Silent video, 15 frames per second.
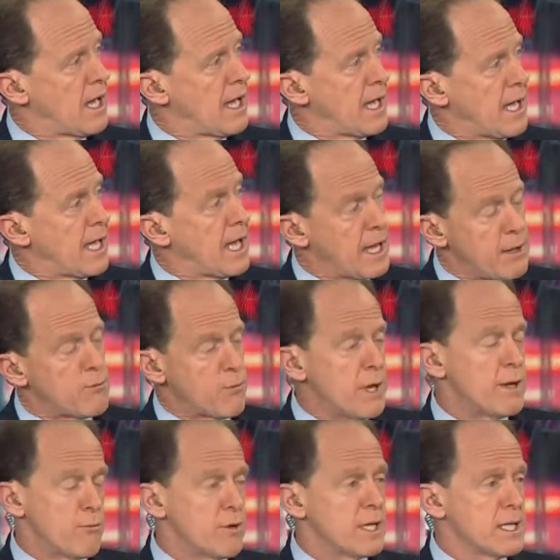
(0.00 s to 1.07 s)
Or maybe even better.
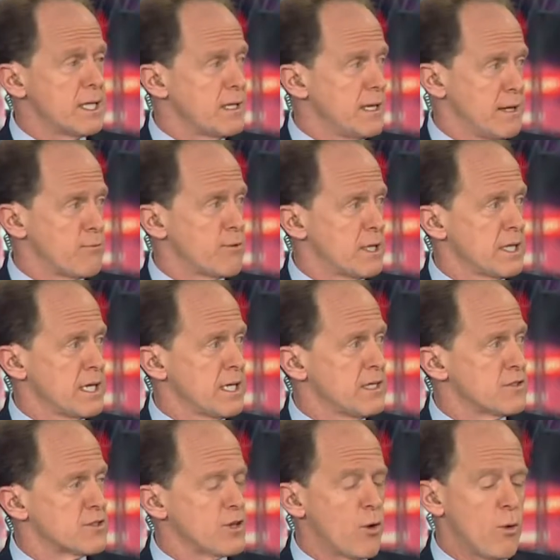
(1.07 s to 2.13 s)
It really
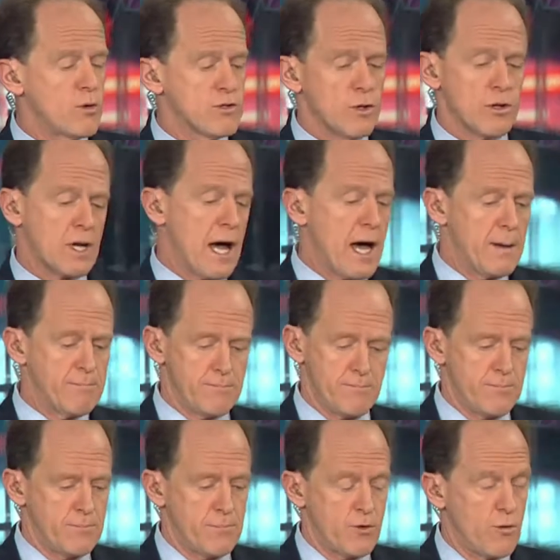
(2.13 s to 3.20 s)
is. So look, I'm
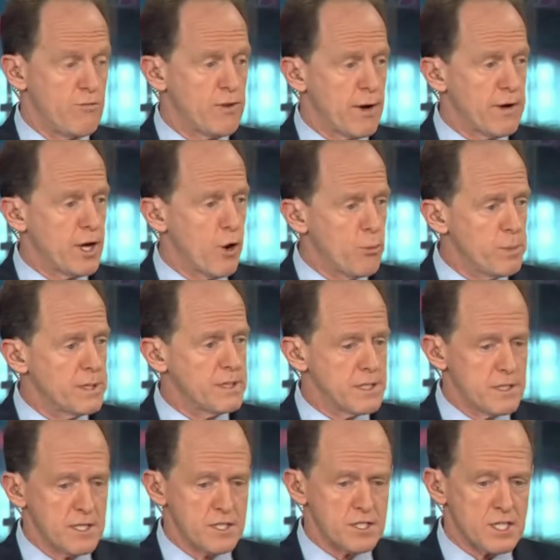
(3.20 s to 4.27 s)
very open
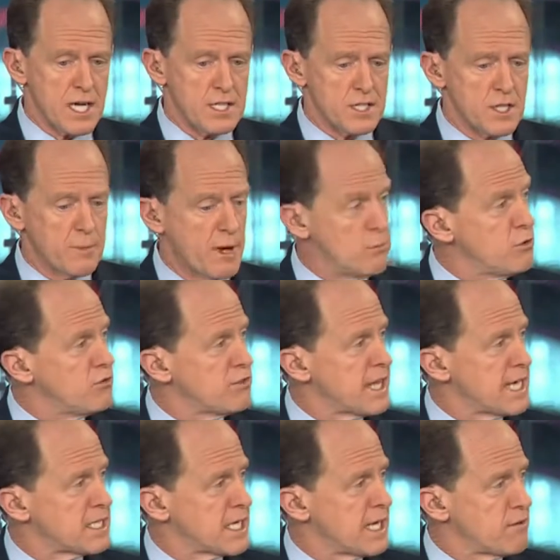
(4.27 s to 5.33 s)
to the discussion about moving
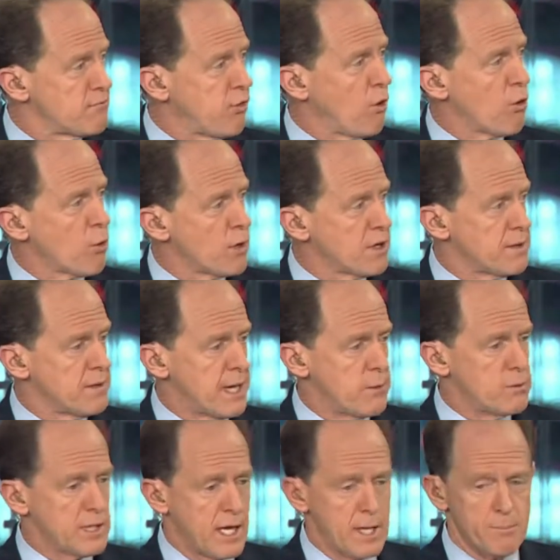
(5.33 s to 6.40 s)
that date forward. That
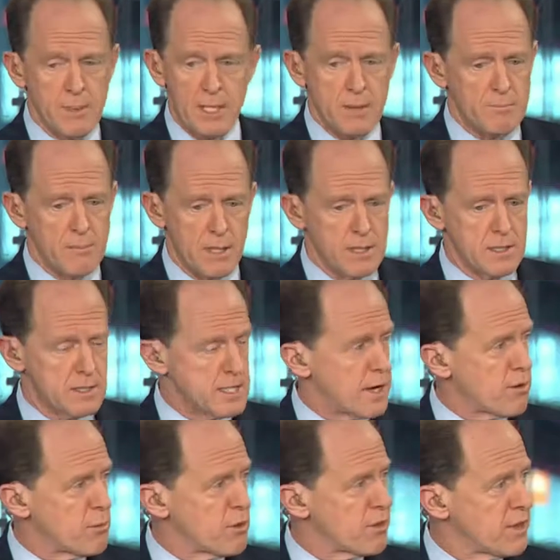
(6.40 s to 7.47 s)
would not be a
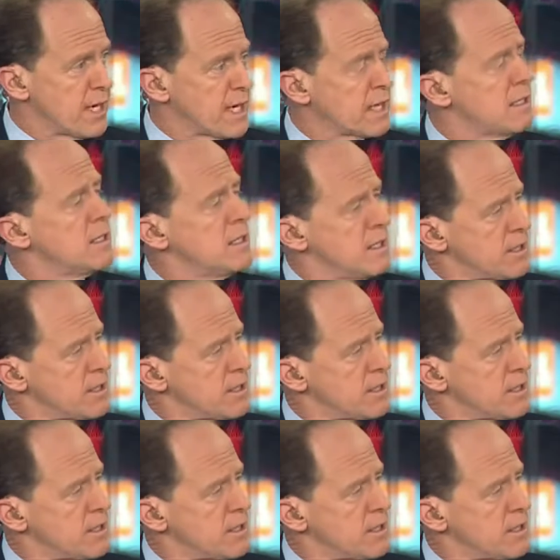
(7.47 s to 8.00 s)
terrible thing.